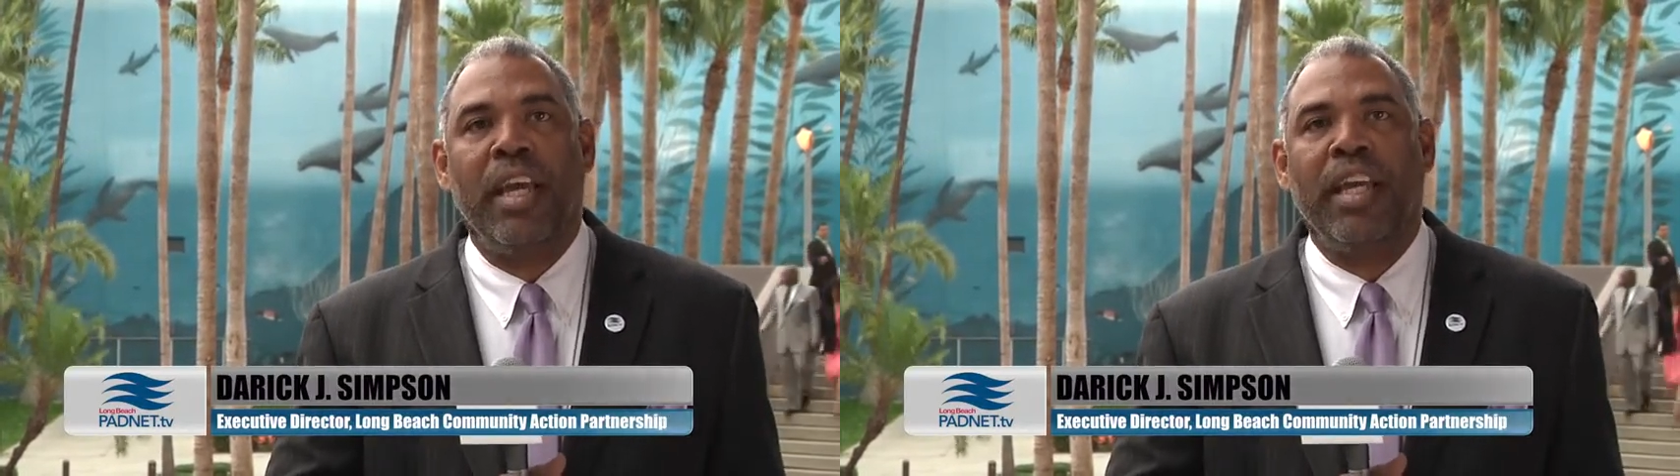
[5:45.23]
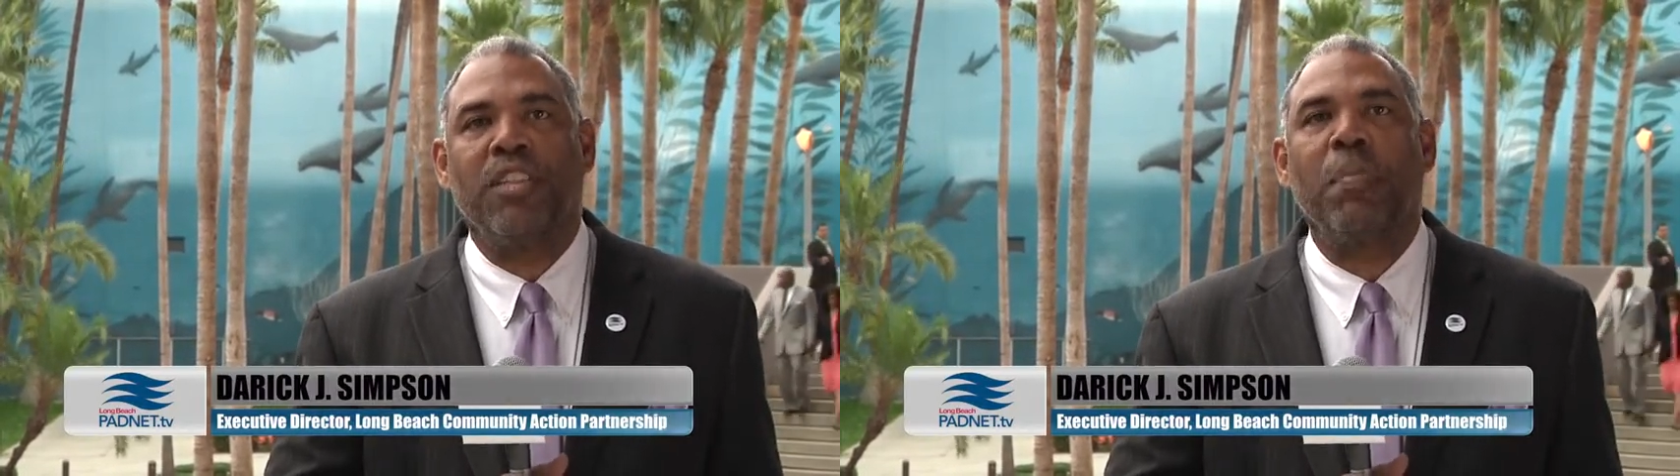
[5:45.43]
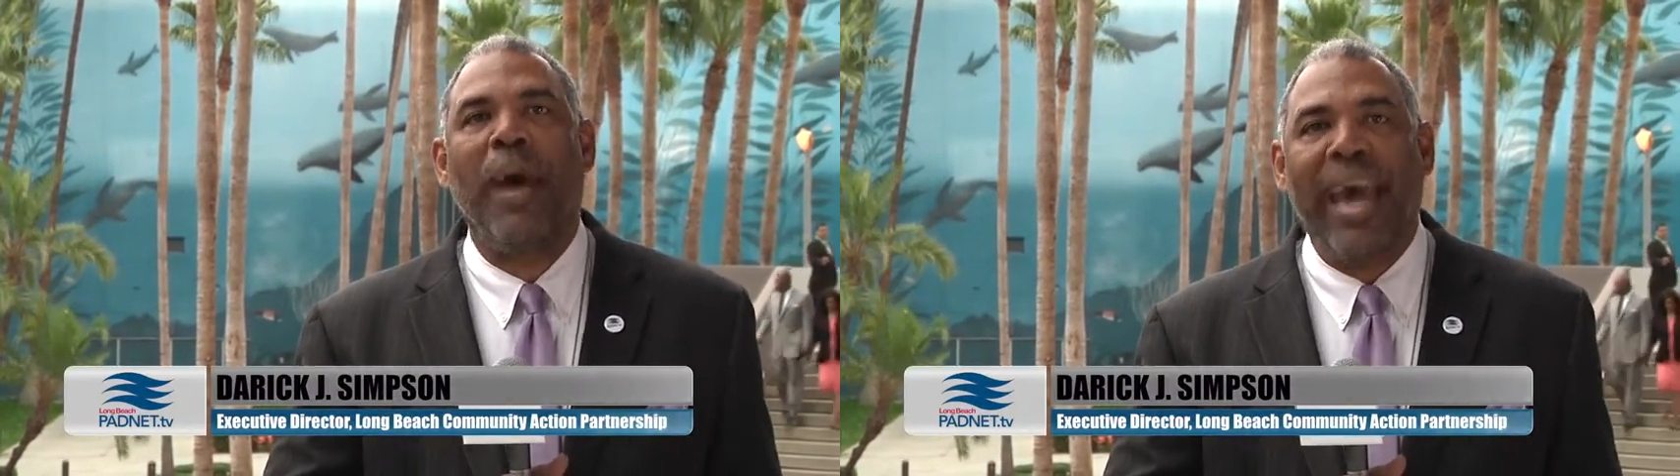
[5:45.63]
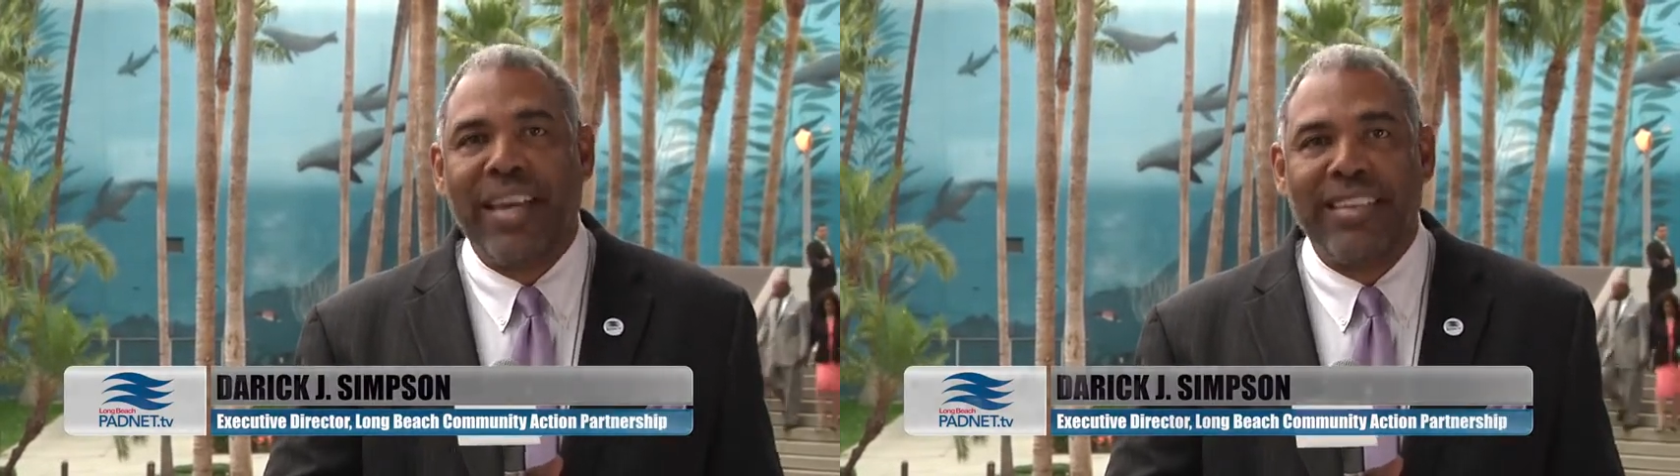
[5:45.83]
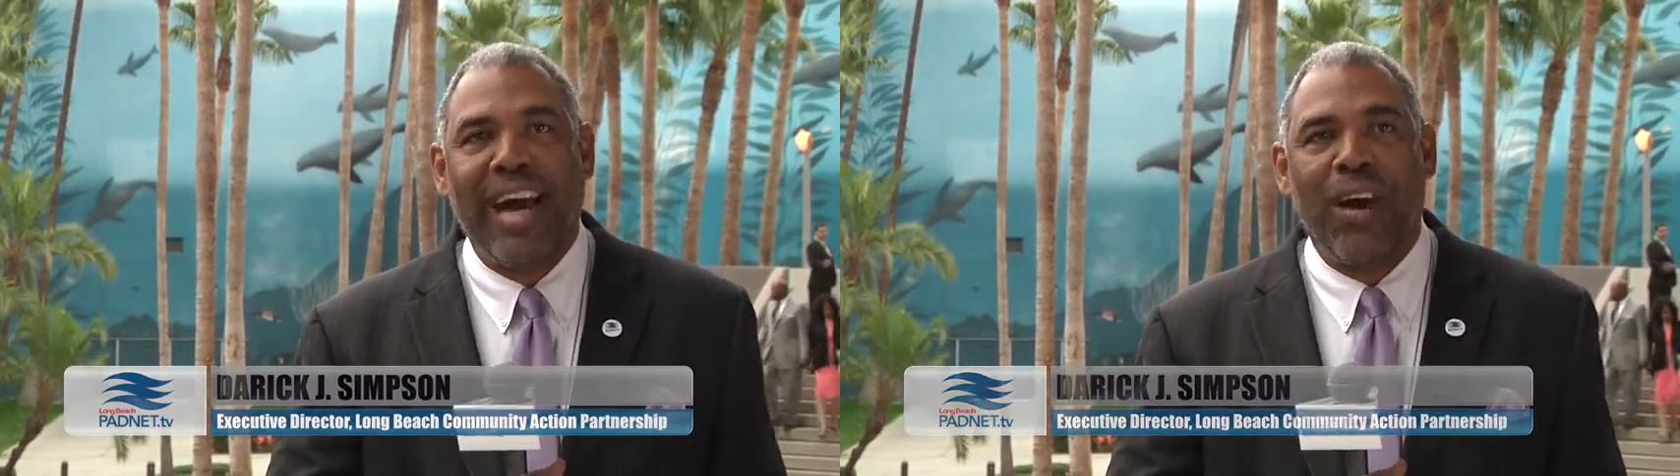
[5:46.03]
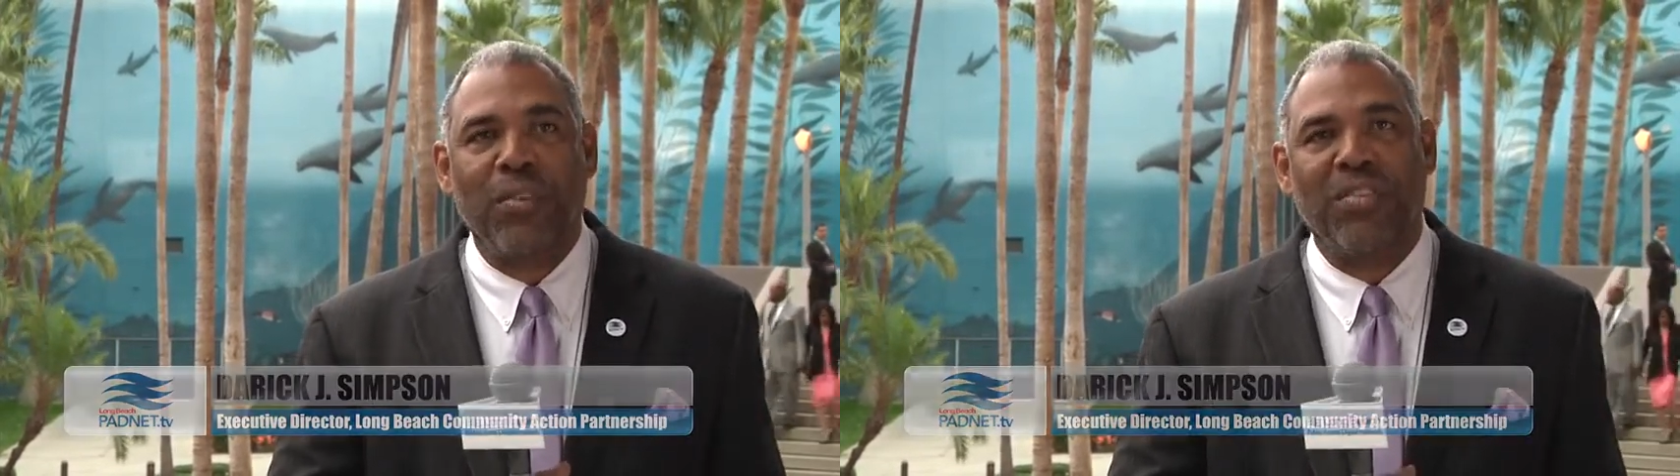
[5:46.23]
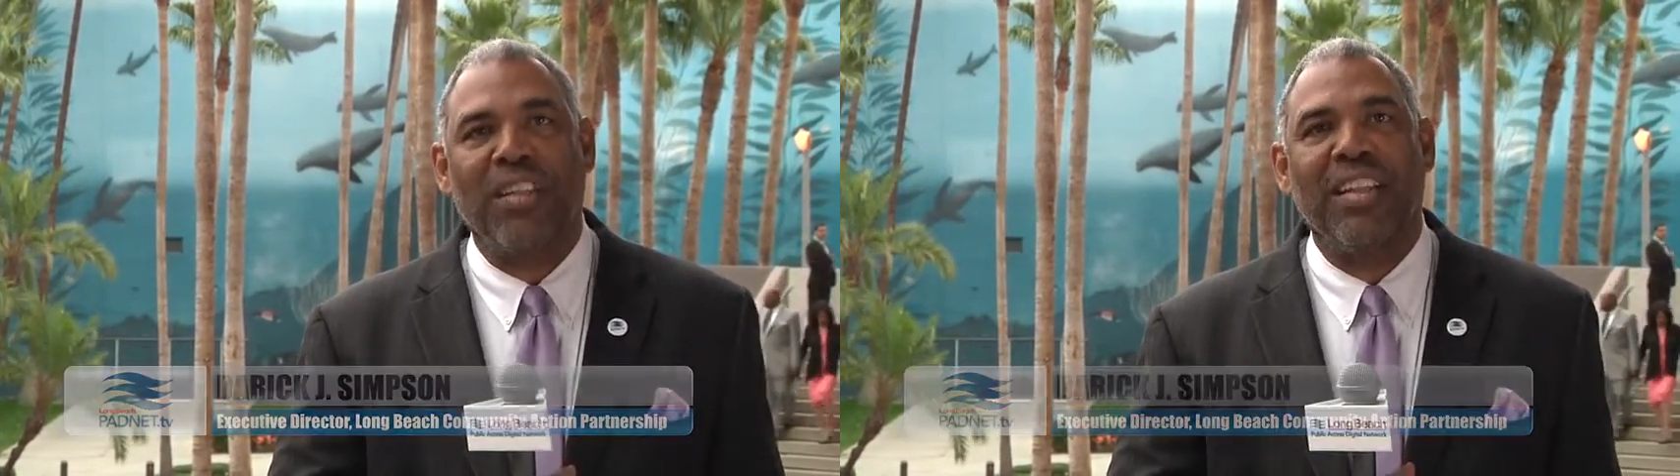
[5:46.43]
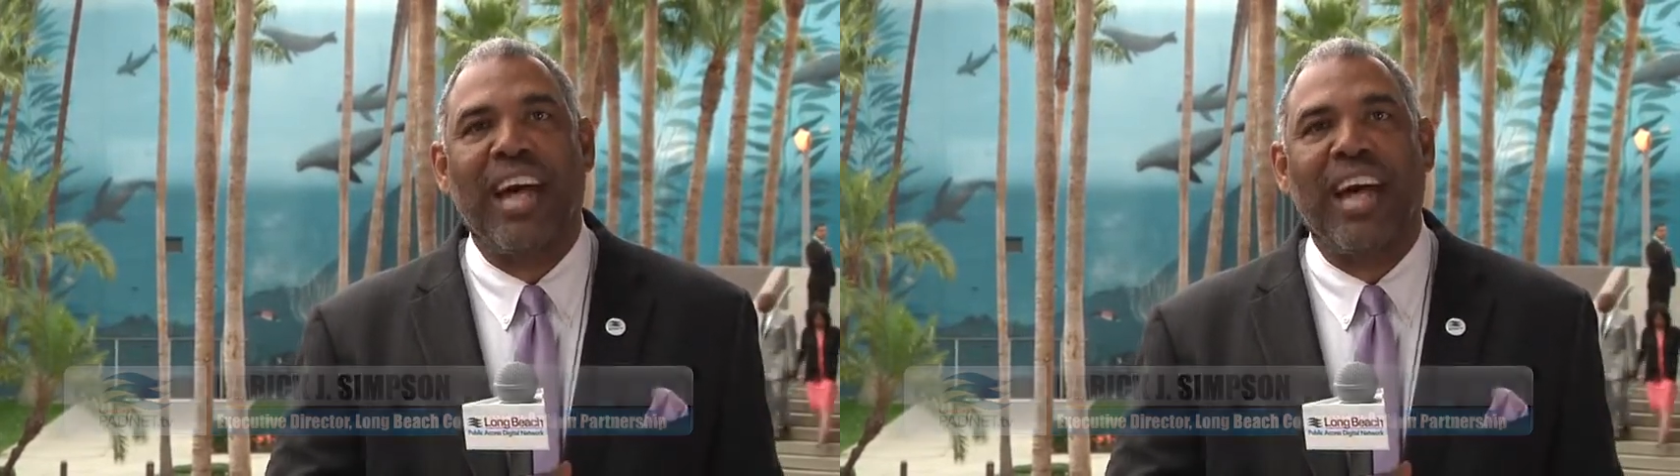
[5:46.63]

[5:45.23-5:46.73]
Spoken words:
It's packed house. The